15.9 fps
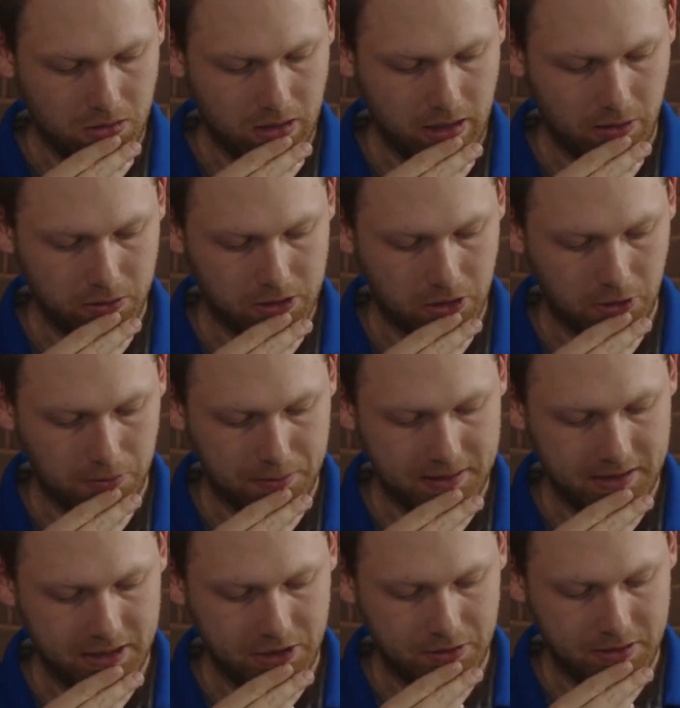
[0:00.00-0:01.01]
I was hoping
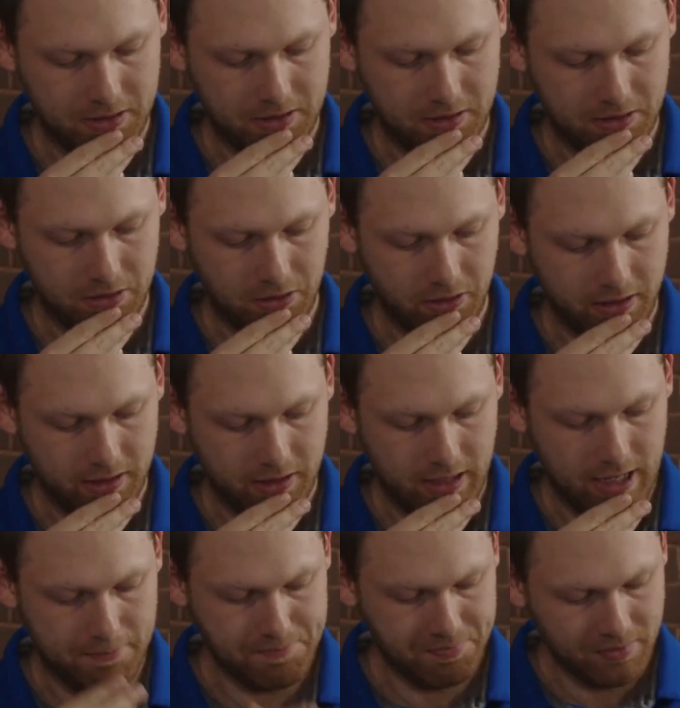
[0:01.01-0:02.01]
that you didn't look it
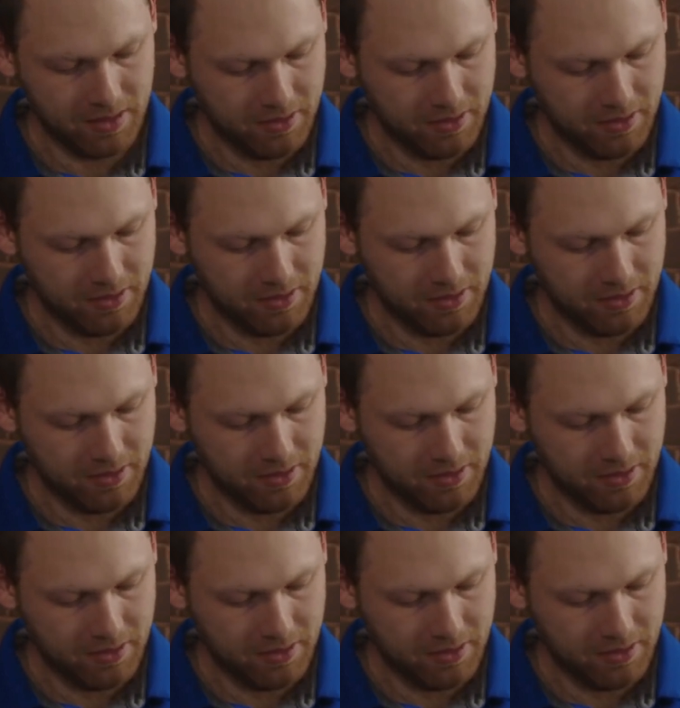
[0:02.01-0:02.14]
up.